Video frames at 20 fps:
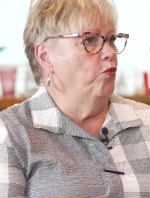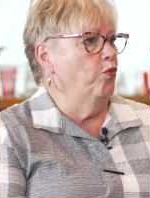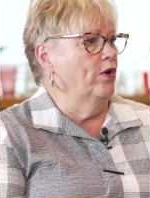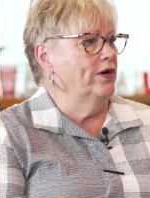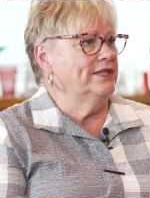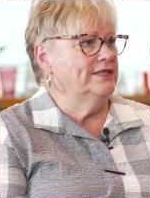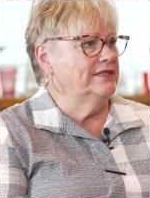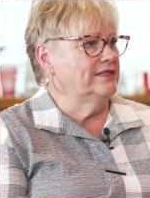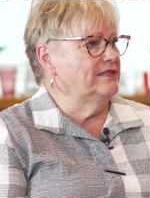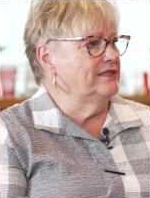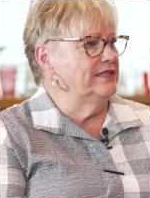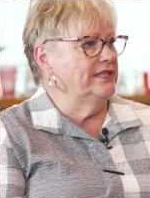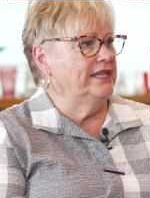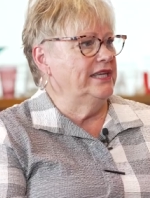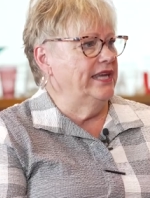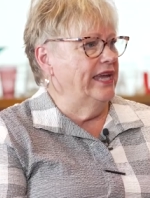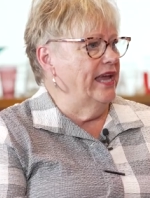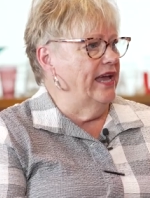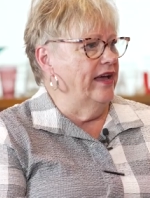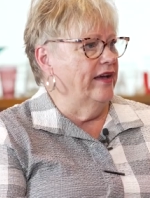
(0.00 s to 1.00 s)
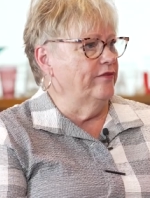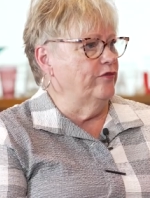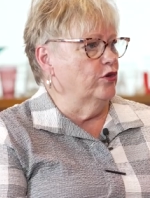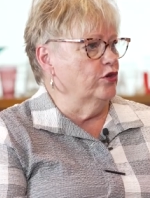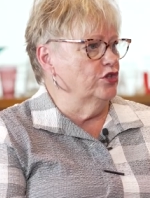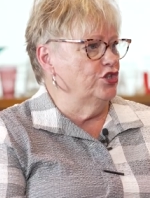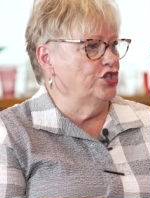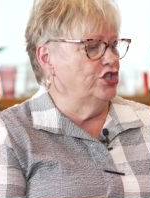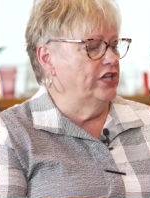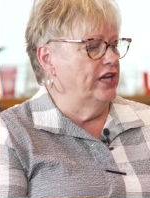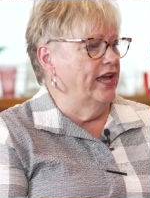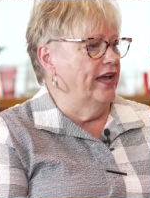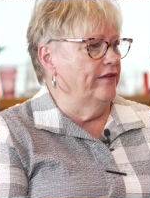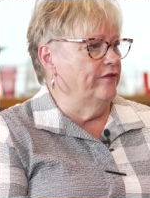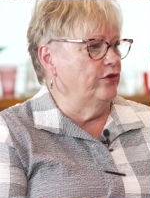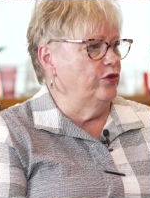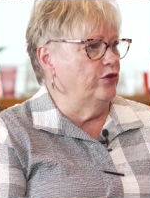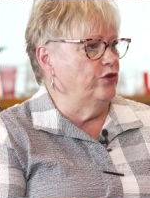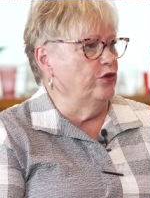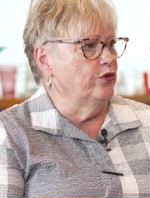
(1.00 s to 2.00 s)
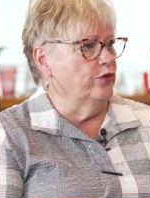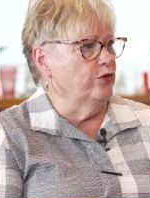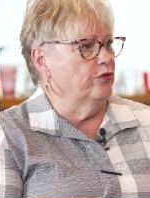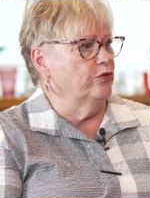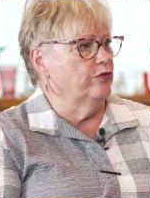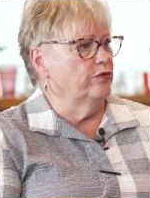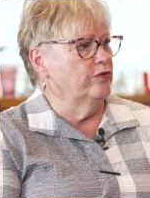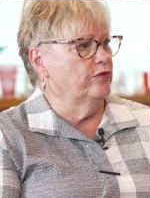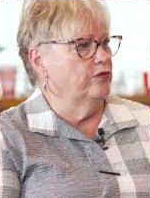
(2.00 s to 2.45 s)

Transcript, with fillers: what does he have or she have you do?